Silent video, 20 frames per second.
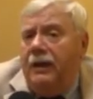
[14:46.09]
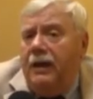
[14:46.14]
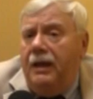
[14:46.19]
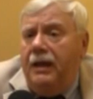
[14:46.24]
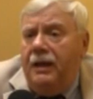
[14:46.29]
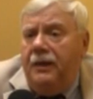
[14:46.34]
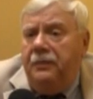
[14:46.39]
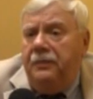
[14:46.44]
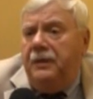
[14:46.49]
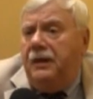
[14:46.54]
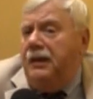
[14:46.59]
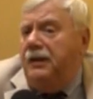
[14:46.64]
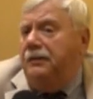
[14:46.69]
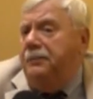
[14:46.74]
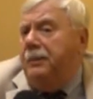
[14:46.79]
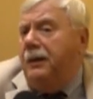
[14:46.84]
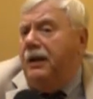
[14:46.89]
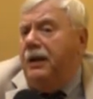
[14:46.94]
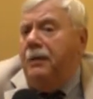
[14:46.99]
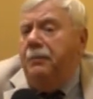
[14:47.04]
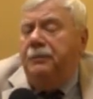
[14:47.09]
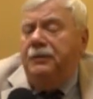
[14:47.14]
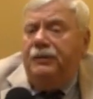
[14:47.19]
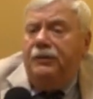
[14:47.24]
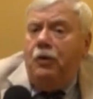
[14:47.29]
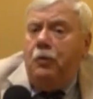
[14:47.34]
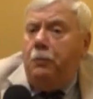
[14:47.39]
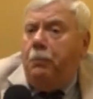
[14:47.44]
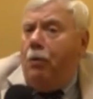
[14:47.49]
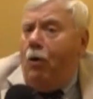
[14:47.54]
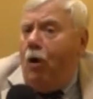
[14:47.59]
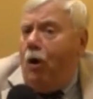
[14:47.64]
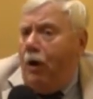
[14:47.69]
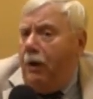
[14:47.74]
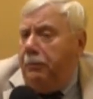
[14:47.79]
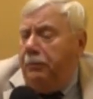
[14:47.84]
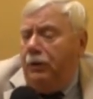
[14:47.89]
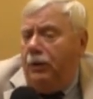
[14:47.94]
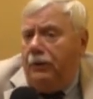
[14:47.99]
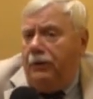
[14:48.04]
that it's become so
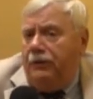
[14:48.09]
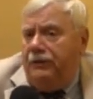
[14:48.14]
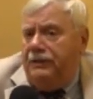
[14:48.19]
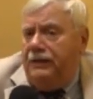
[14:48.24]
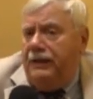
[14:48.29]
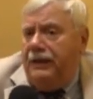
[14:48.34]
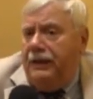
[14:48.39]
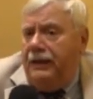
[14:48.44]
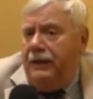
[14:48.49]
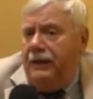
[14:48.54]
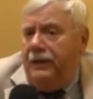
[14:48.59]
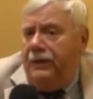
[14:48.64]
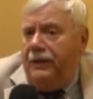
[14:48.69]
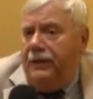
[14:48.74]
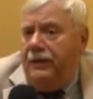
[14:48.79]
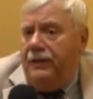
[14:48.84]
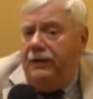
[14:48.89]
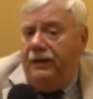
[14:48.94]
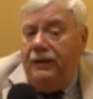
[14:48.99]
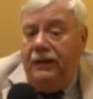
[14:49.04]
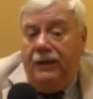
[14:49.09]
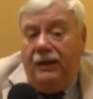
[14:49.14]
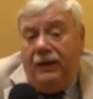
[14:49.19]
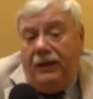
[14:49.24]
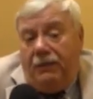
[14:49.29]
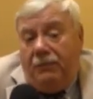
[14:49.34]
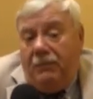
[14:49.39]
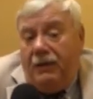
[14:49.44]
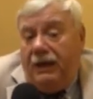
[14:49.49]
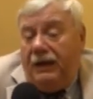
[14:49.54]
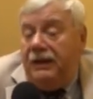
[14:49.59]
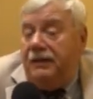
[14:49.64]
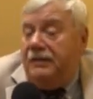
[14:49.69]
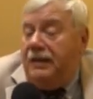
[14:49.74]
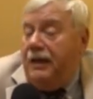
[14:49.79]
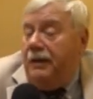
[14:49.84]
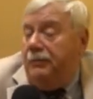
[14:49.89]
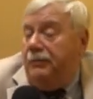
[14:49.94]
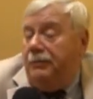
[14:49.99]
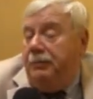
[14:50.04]
popular today that many
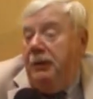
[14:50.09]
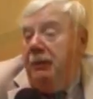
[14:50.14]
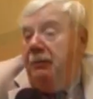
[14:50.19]
times people